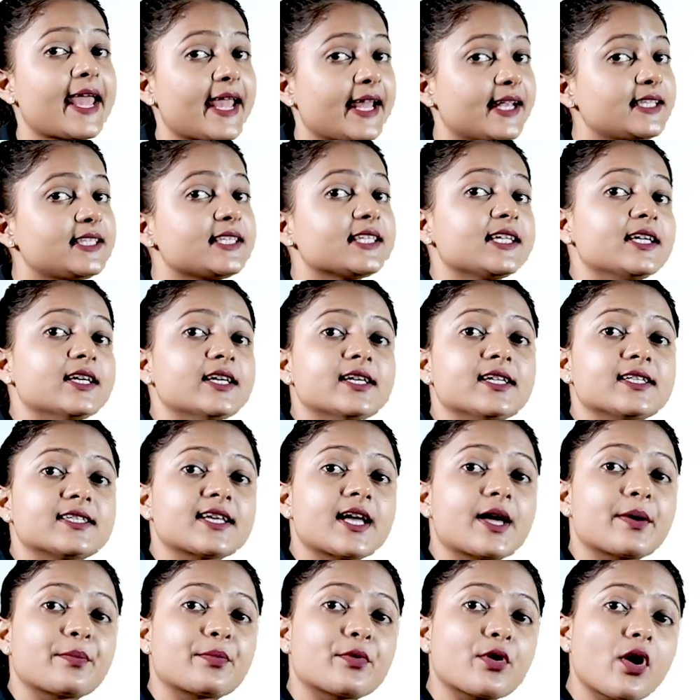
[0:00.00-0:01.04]
Hence, girls
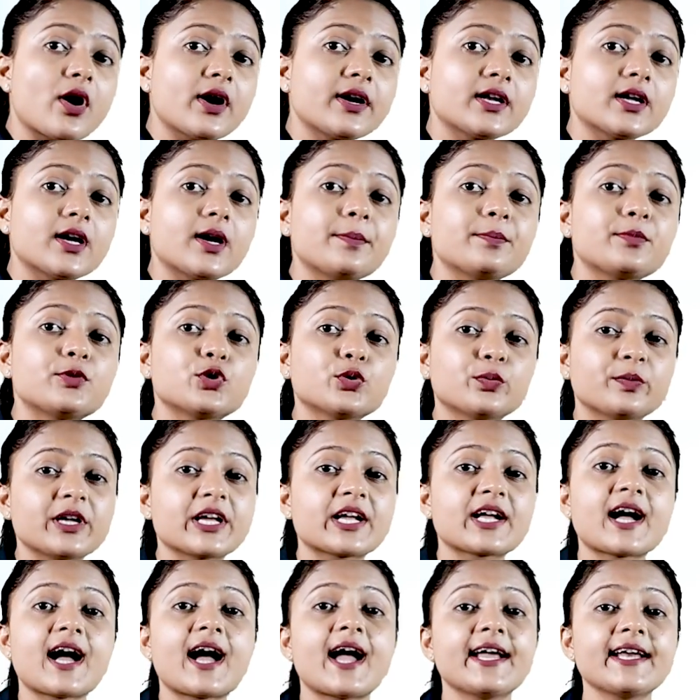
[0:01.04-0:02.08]
are brought up to
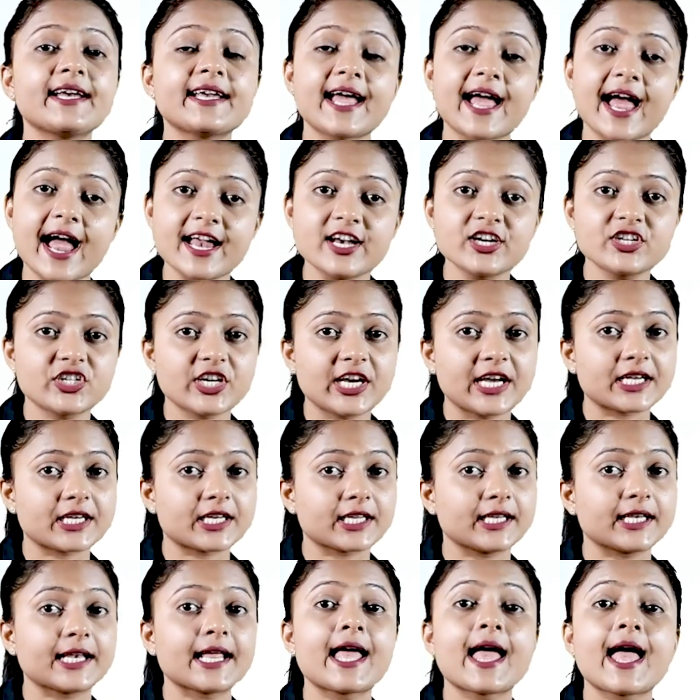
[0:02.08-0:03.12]
be kind and
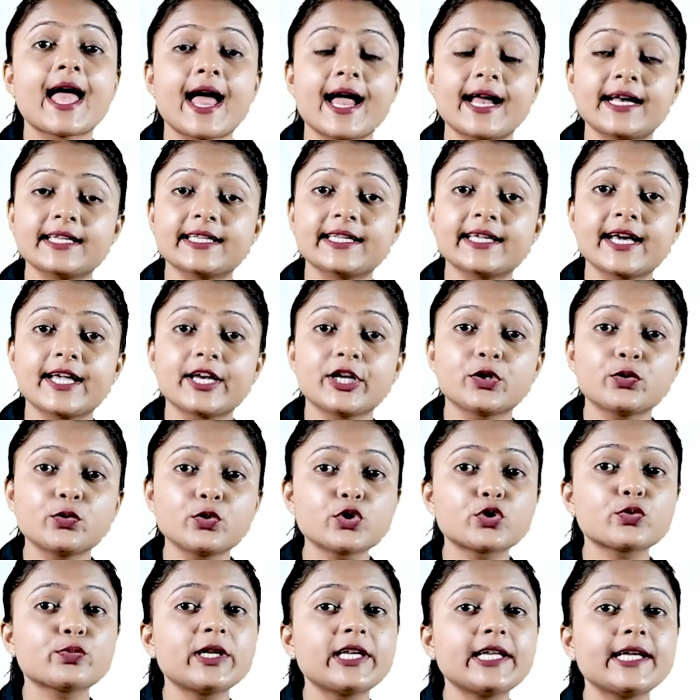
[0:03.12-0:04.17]
gentle and they are
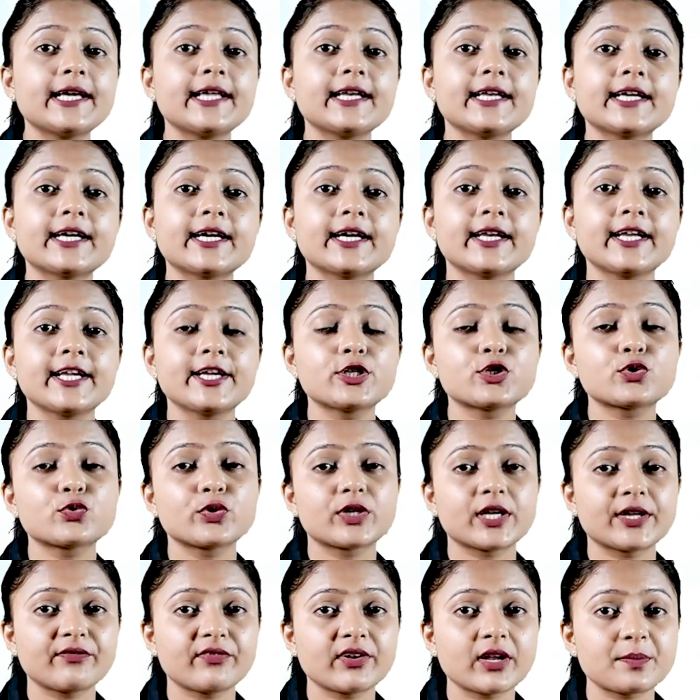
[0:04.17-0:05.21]
usually encouraged to
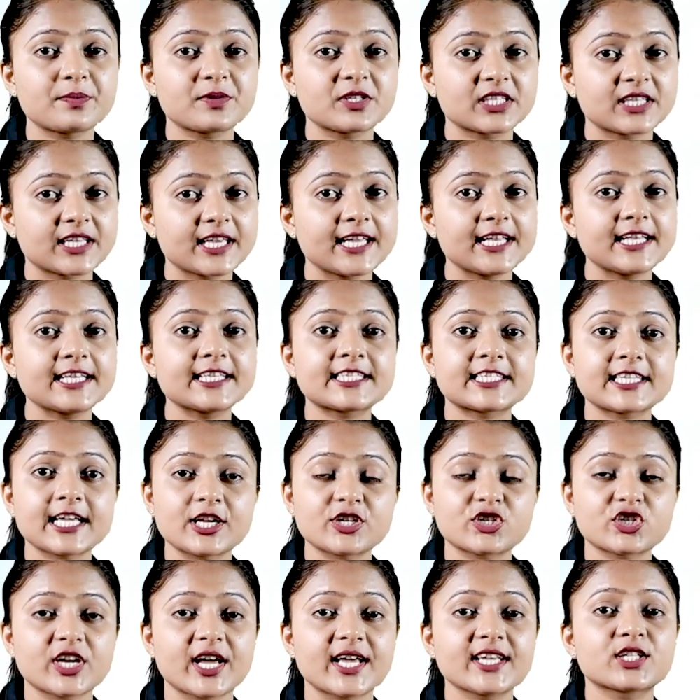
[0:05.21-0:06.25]
develop skills
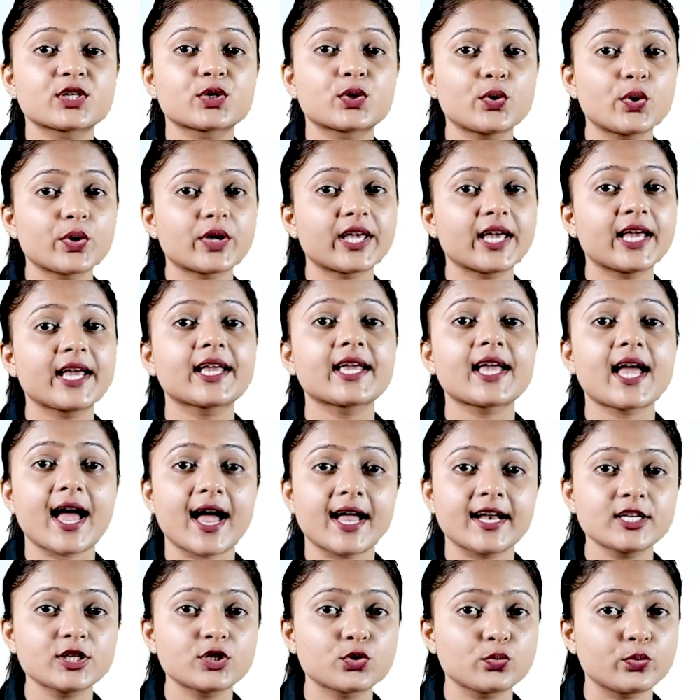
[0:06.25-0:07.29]
such as cooking
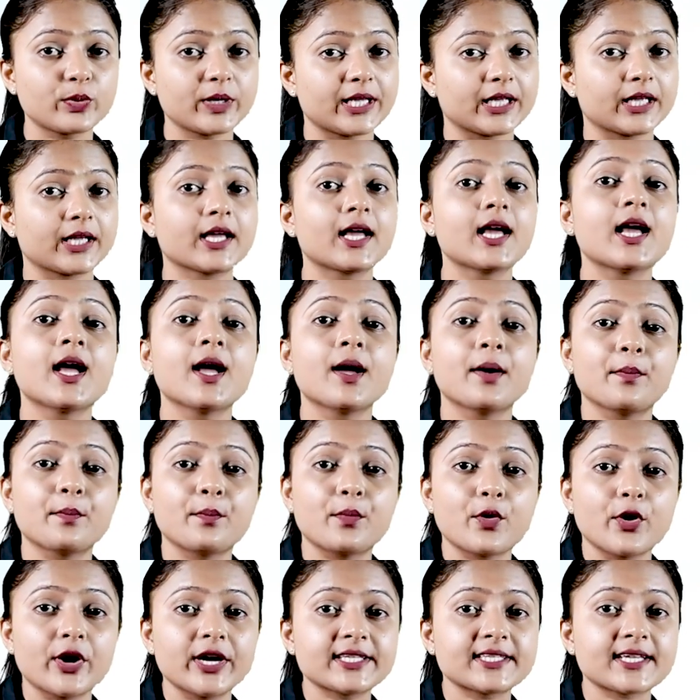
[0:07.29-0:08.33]
and sewing.
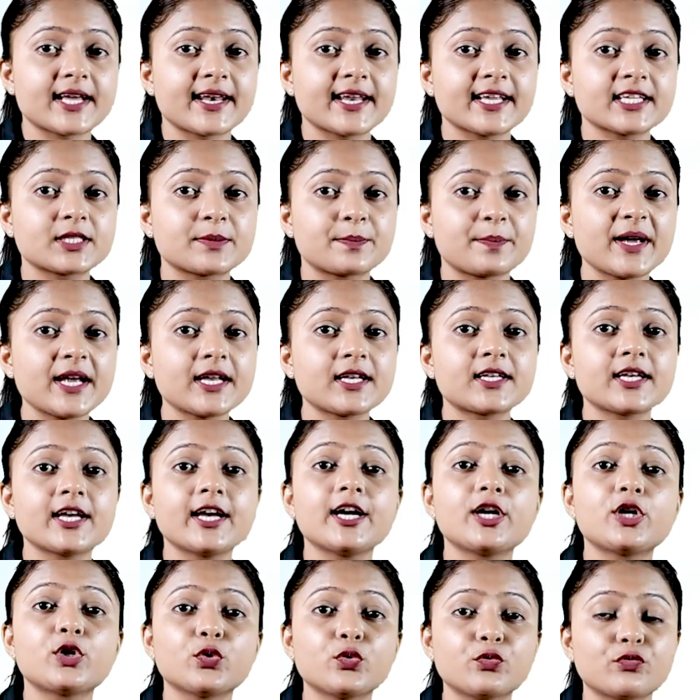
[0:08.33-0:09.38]
Boys are
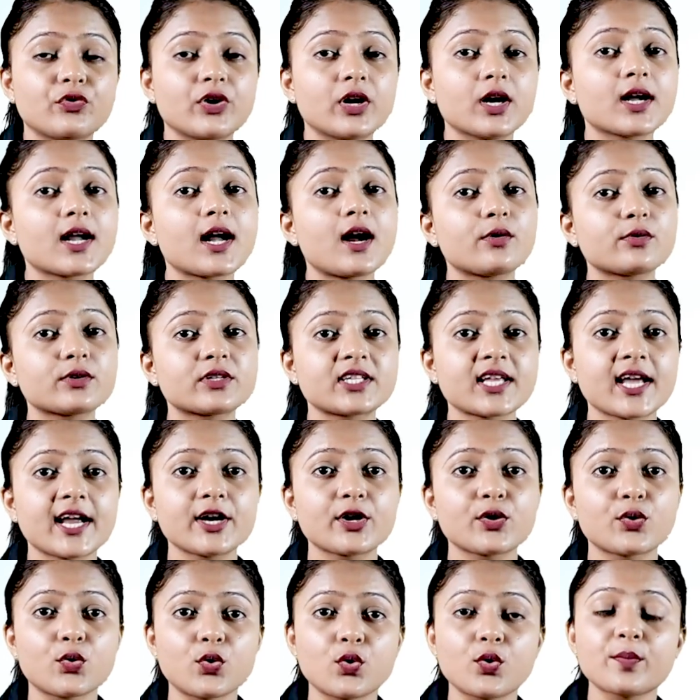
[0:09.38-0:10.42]
expected to work
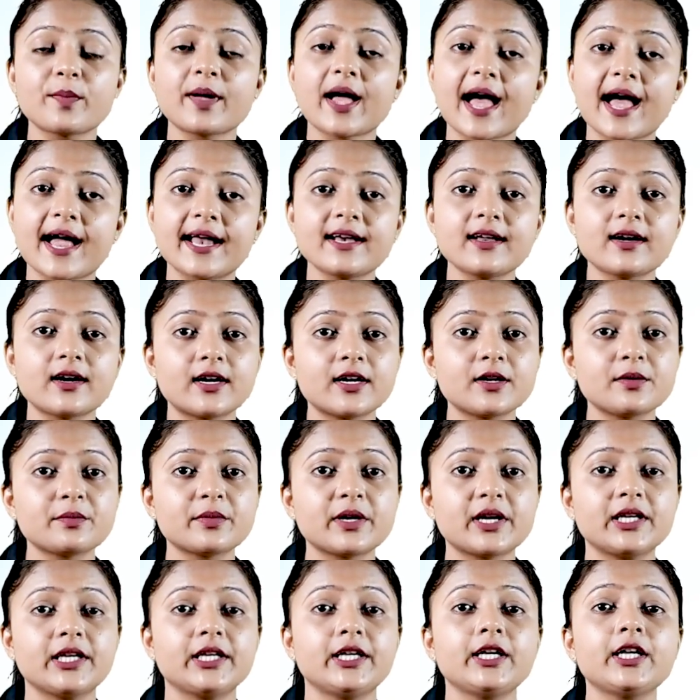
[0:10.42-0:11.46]
outside home and earn
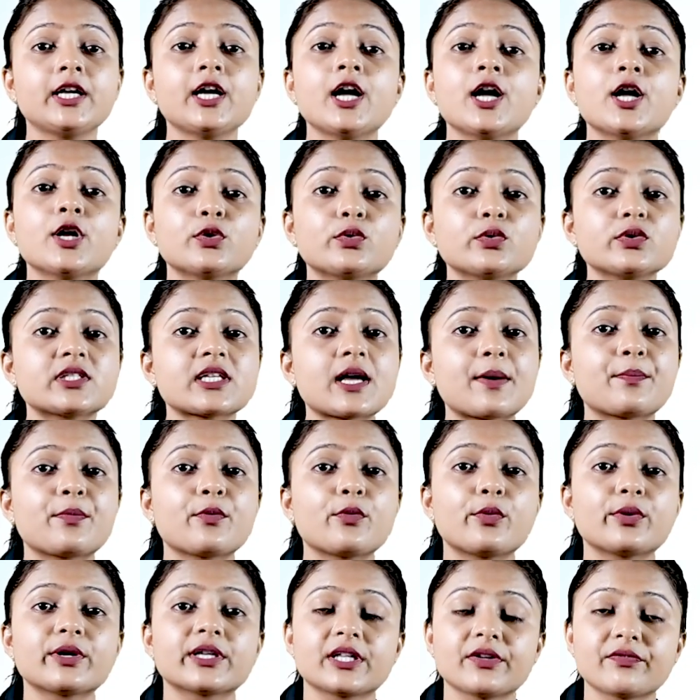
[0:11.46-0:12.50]
money to
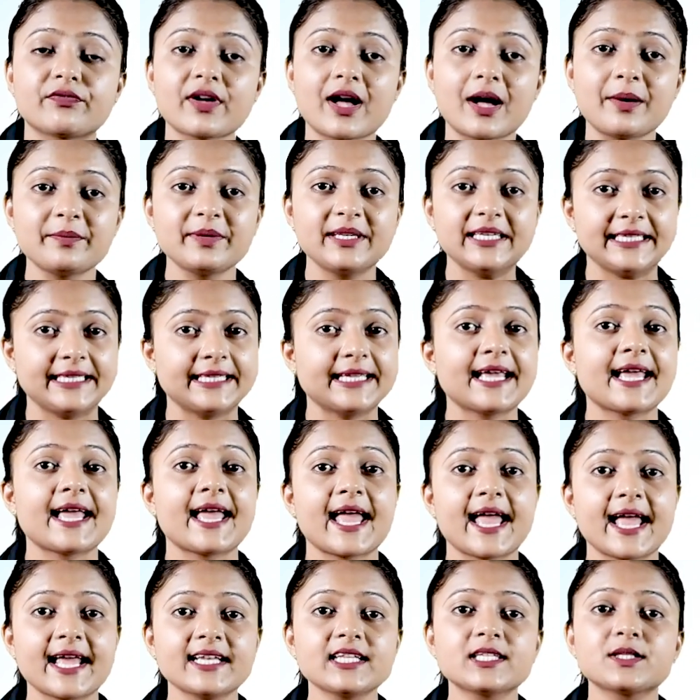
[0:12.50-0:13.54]
support the family.
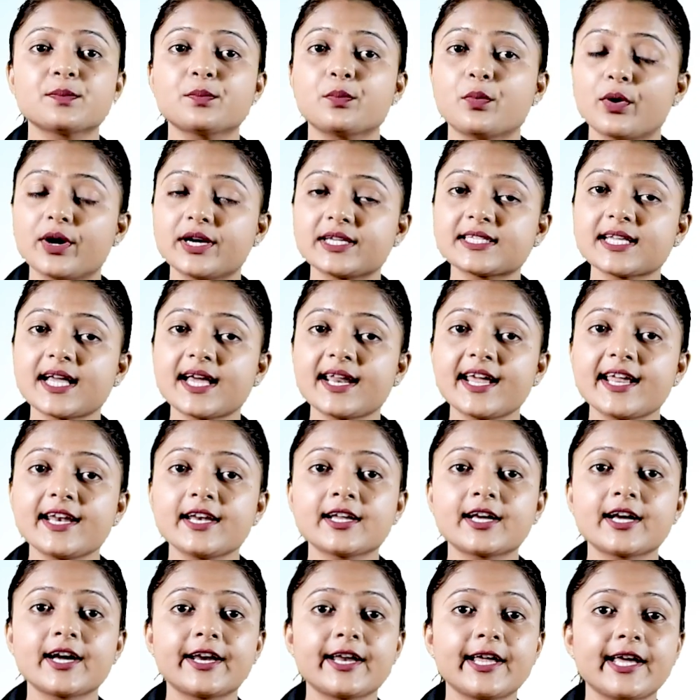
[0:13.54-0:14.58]
Hence, boys are
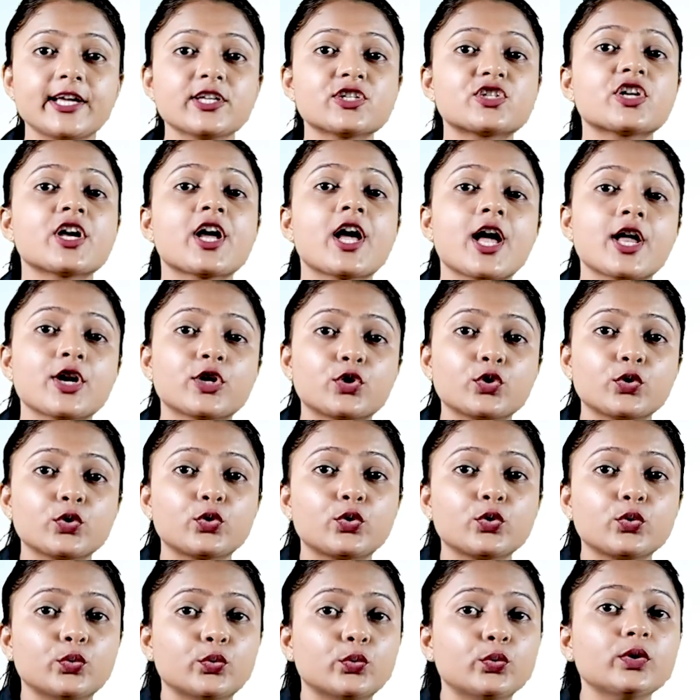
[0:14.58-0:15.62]
encouraged to
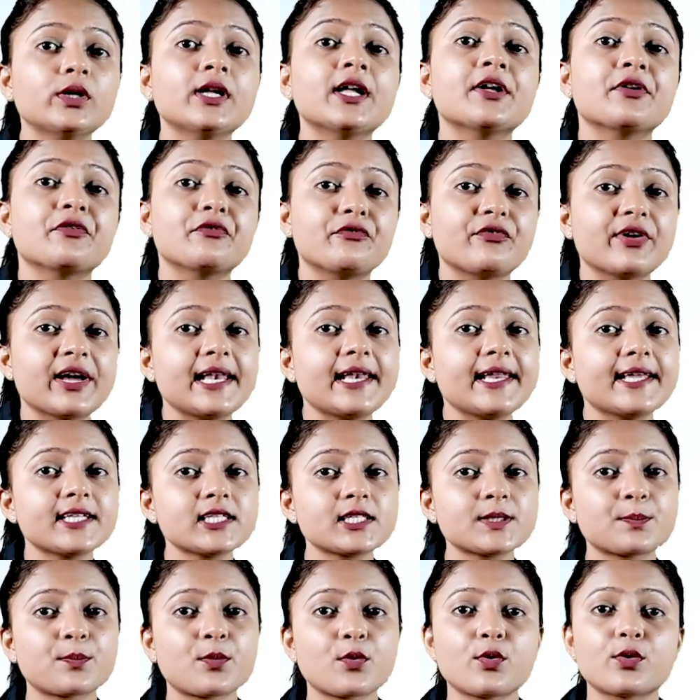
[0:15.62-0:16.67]
do well
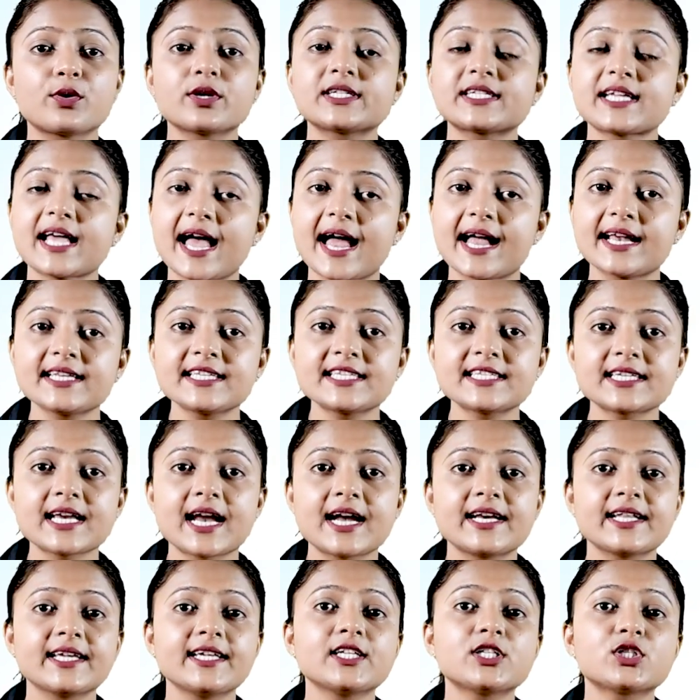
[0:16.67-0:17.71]
in sports and
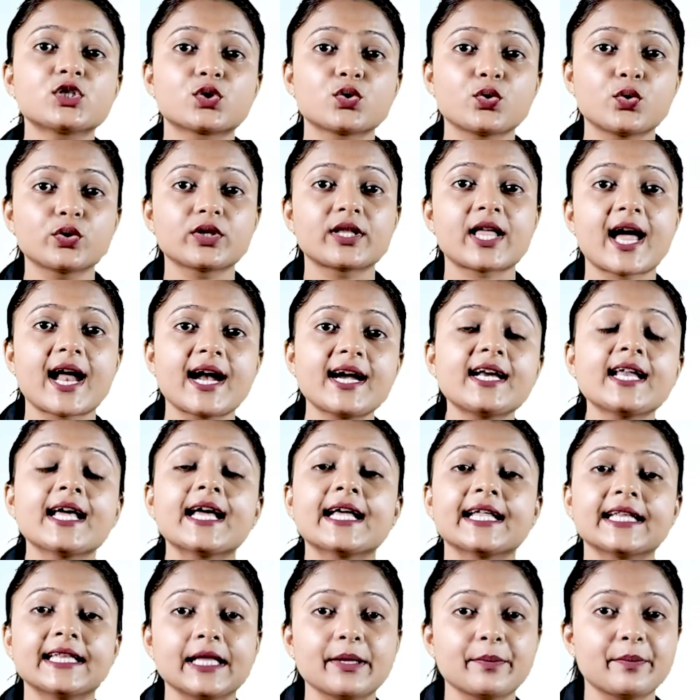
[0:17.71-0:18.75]
studies so that
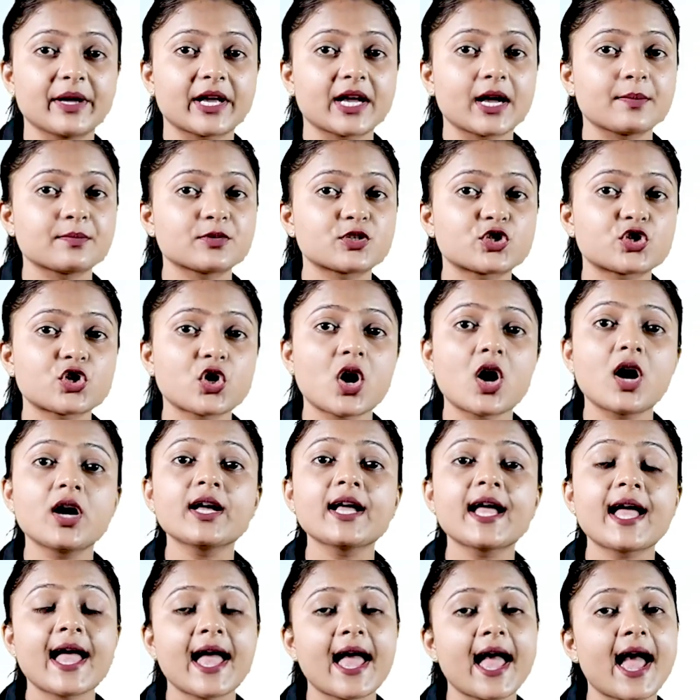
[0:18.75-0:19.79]
they become
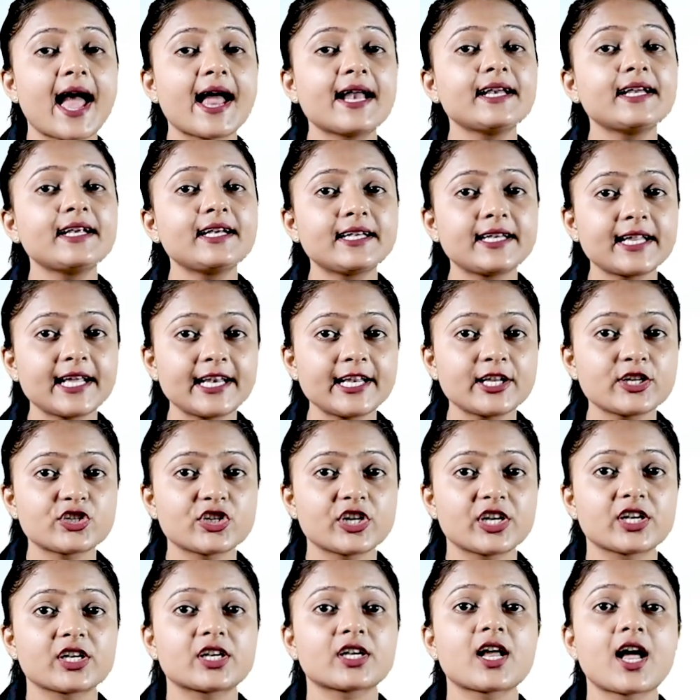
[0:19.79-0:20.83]
strong and
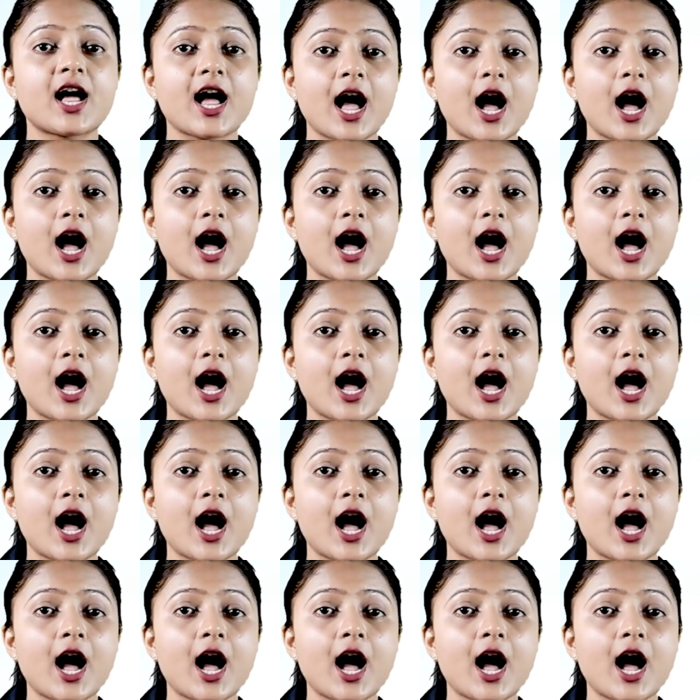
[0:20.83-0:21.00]
intelligent.